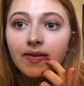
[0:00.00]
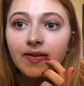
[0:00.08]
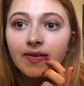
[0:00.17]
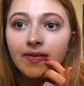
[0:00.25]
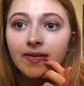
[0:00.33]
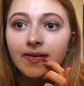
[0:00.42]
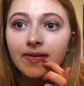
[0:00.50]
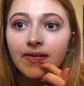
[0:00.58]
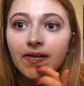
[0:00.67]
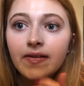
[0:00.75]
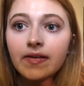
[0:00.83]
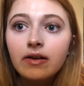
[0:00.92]
I don't
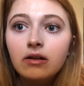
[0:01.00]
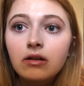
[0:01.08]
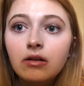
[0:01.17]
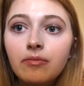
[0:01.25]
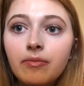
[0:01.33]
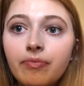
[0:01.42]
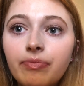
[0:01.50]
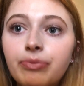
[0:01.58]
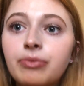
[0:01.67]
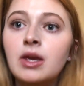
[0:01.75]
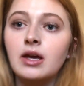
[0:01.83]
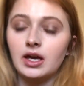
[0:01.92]
know.
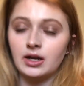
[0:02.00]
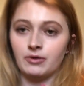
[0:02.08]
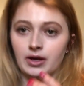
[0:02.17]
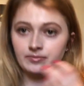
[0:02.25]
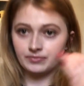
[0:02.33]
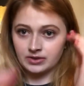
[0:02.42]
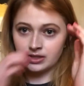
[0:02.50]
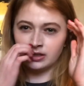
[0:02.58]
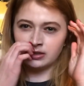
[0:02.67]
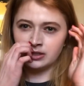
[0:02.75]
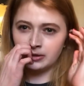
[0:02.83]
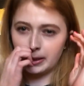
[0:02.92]
Anyway, so
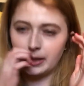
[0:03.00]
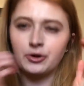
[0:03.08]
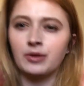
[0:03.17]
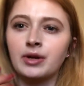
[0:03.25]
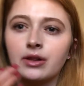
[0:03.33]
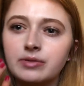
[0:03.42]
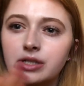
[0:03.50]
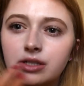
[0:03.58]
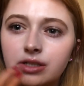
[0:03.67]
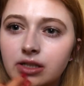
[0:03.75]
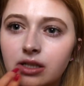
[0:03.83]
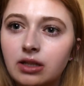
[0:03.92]
there's no color on my lips. It's
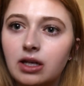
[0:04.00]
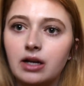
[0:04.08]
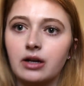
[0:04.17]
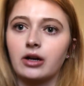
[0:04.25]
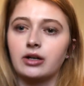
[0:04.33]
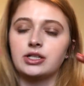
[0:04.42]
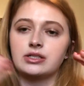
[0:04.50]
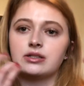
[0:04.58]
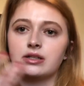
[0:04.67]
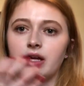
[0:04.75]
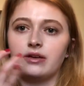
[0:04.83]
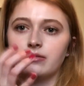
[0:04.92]
just the liner just
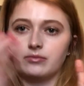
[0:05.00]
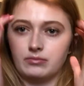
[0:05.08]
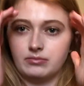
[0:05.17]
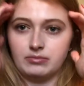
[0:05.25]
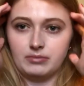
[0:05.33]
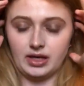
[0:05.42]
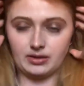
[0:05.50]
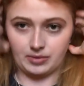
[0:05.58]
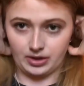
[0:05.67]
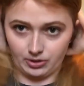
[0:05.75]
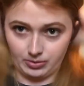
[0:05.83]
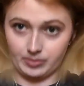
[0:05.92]
to like make them
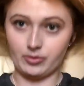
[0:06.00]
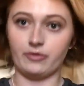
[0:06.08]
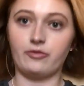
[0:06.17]
a little bit more